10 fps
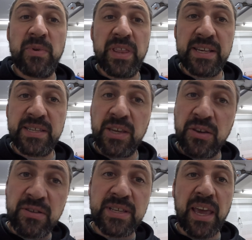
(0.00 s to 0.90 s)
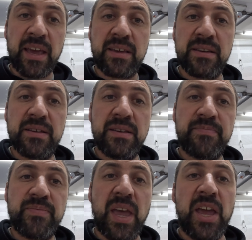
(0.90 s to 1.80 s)
with EcuTek
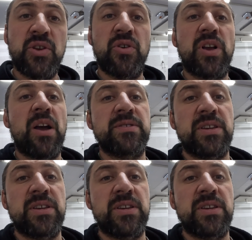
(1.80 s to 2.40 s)
and you're going